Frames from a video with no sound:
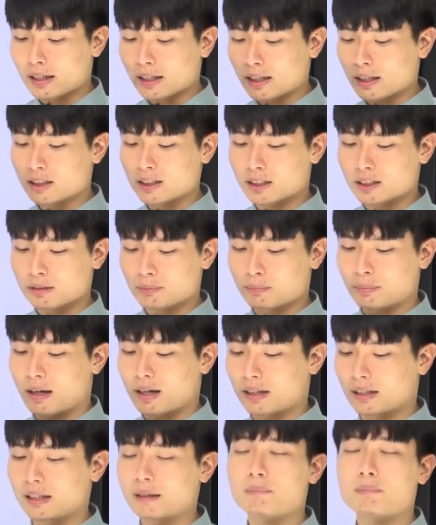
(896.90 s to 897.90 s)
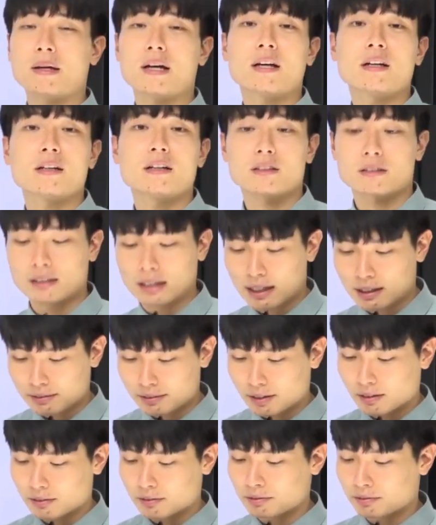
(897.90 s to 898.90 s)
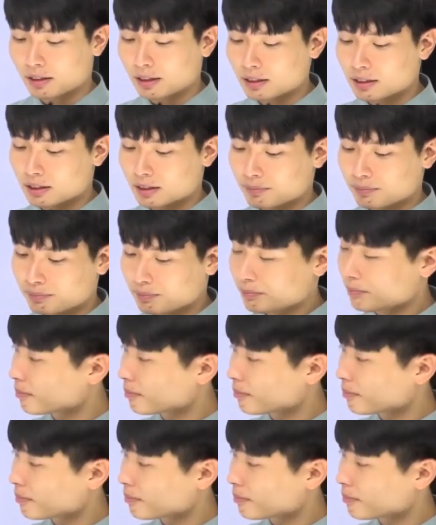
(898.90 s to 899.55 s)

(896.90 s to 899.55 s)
each body paragraph. Thus,